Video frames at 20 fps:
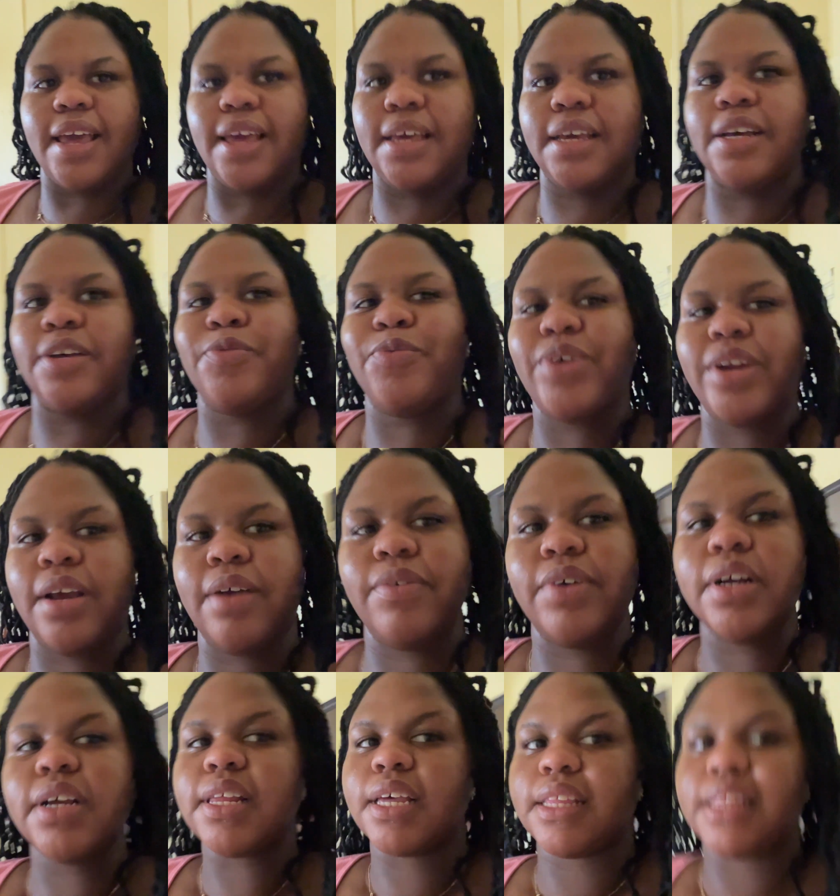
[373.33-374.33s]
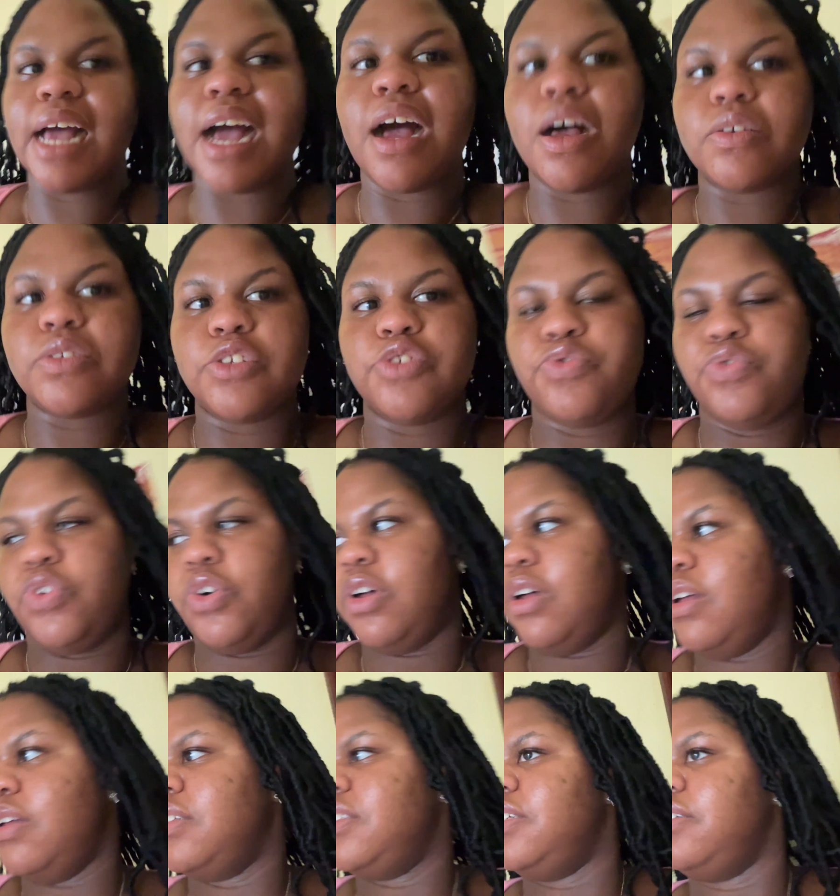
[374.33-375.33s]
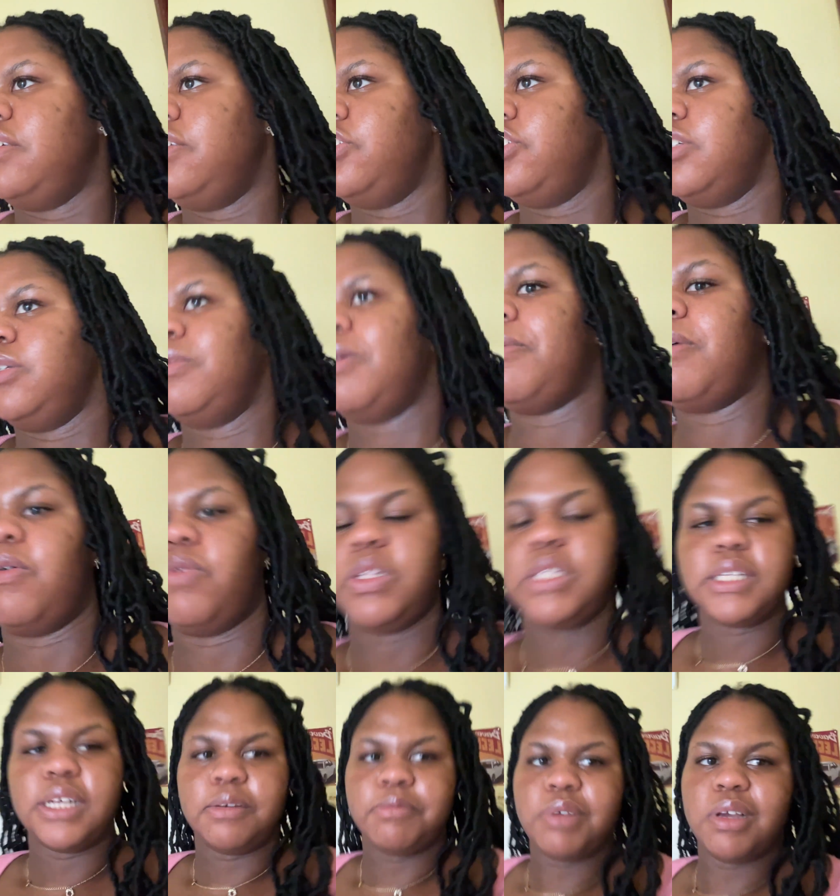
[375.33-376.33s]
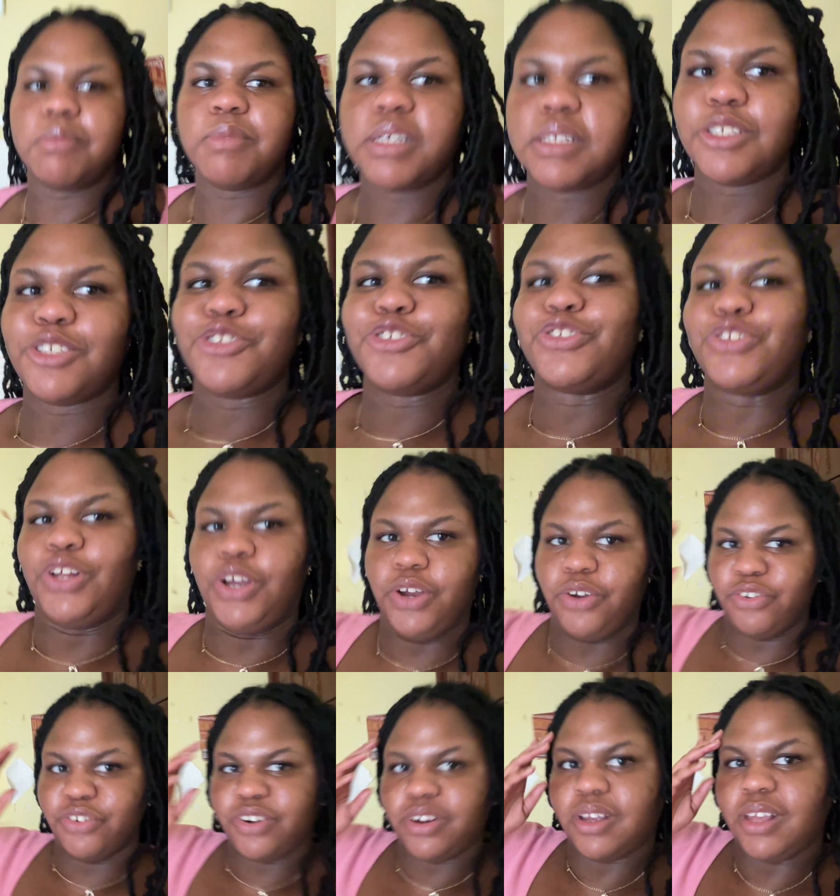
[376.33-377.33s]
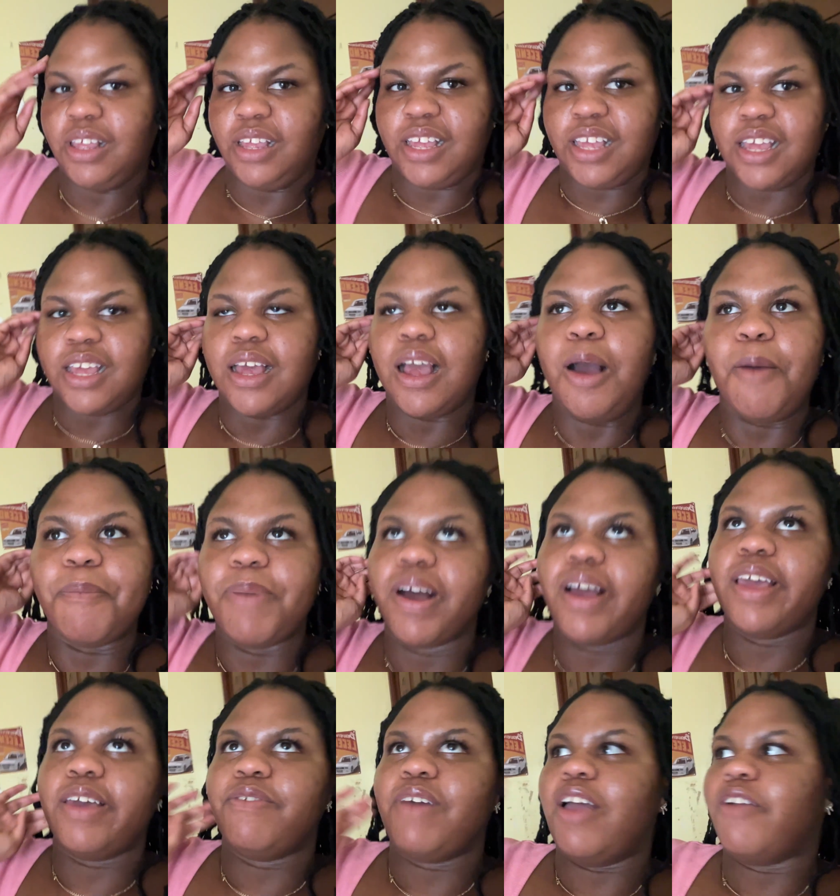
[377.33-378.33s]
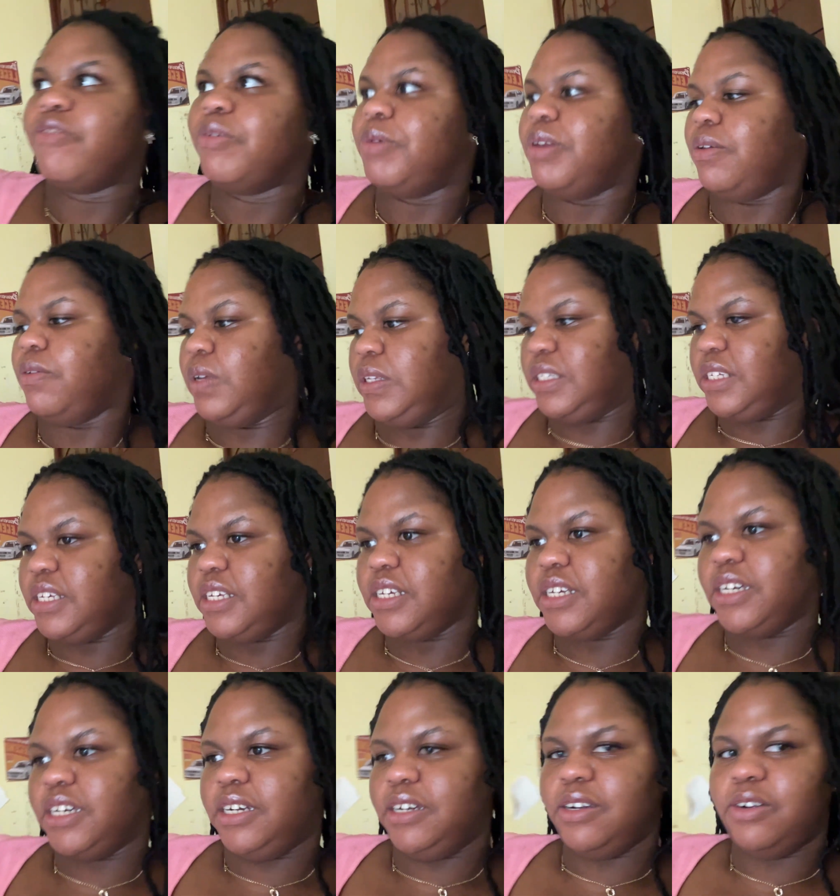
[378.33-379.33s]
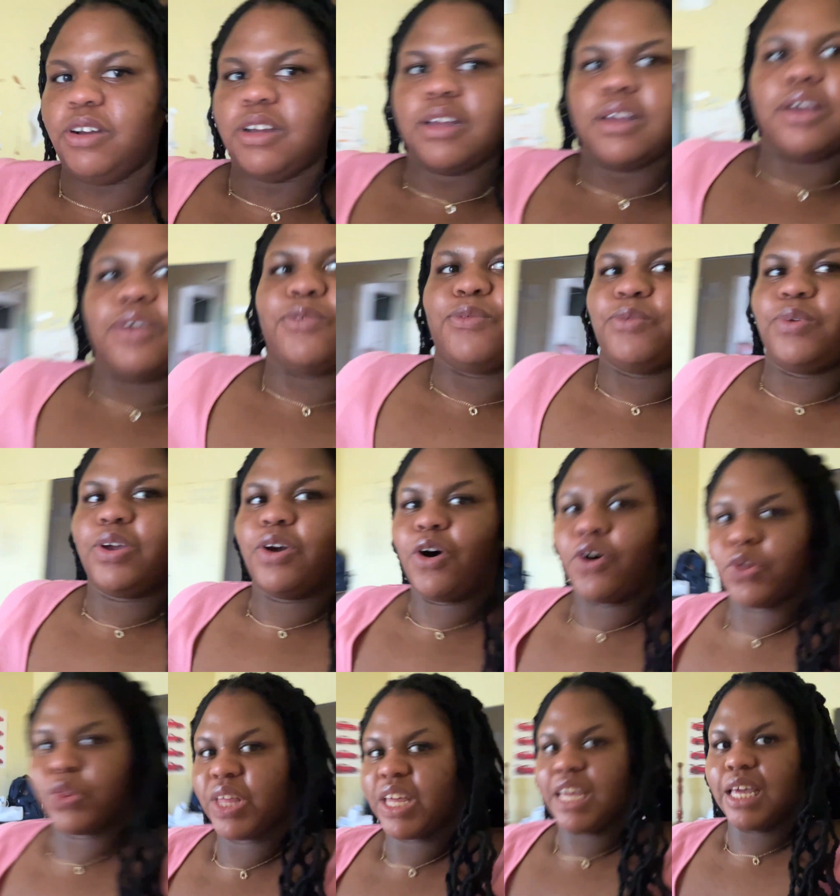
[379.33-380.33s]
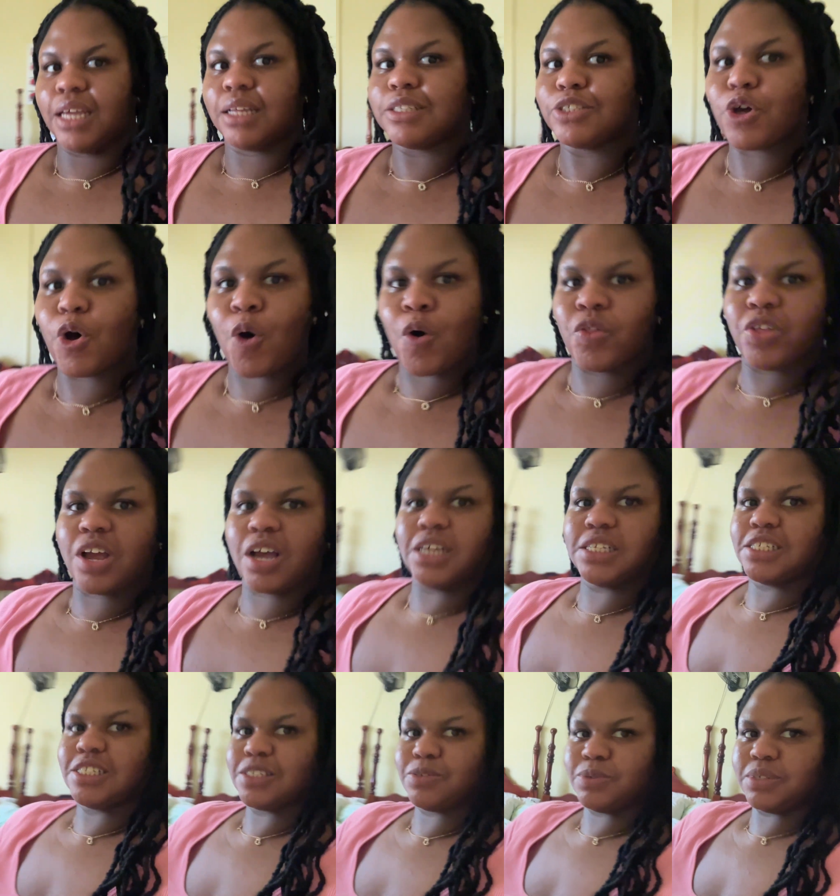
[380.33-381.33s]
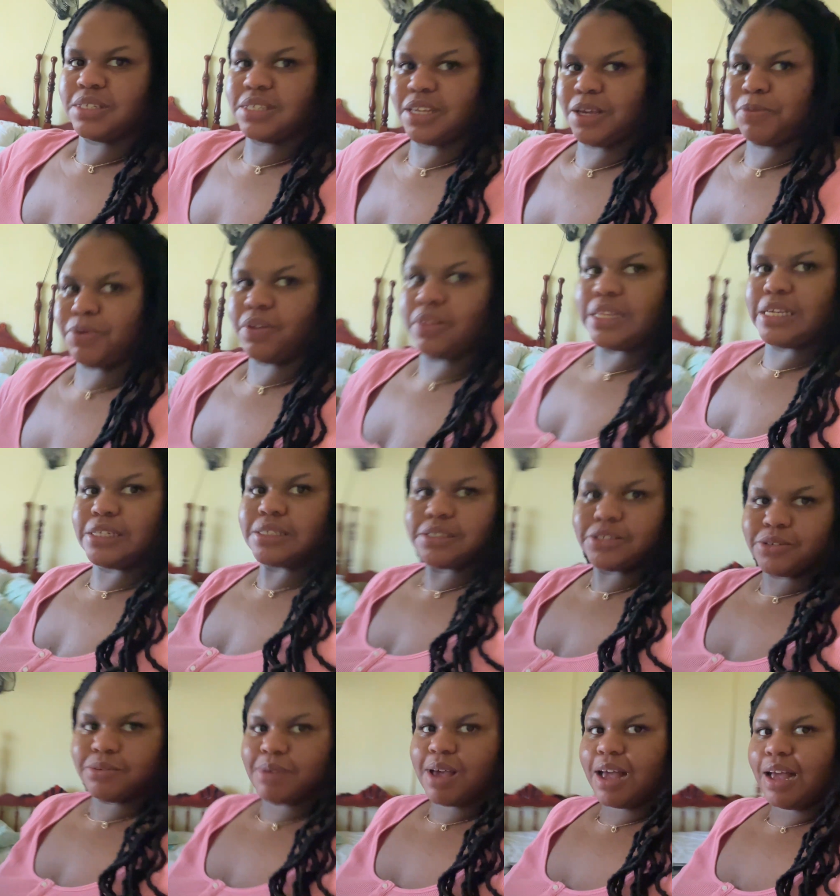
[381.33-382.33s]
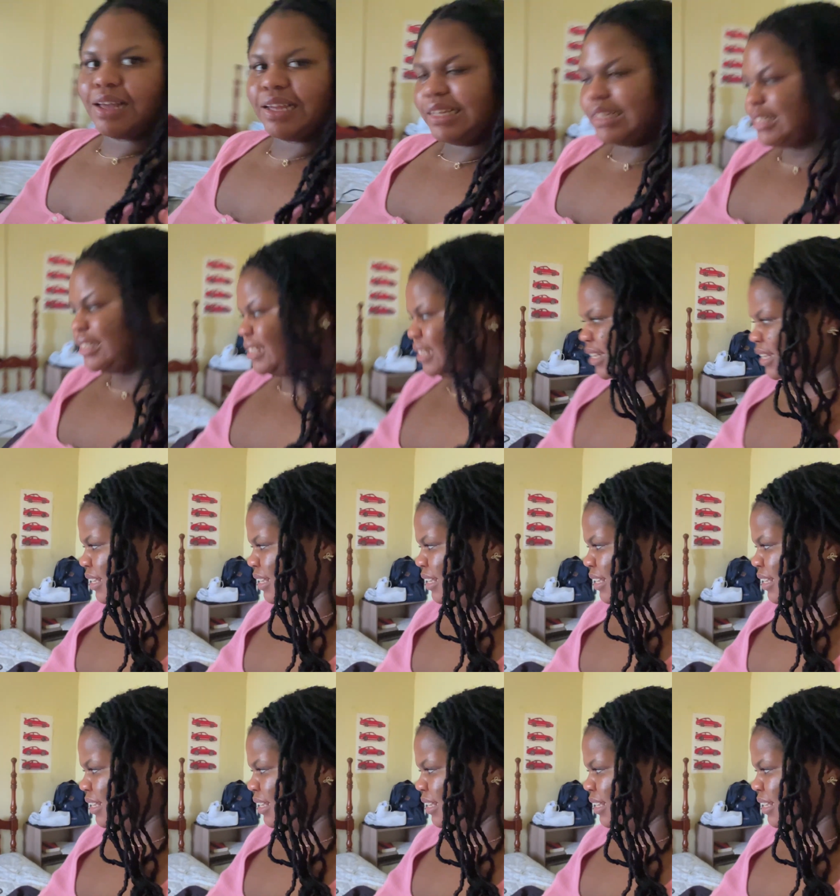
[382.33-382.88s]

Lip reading: And whenever like the house was full, so usually my mom would send me and my sister alone, but if everybody was here, all the kids, all the cousins would sleep on these 2 beds.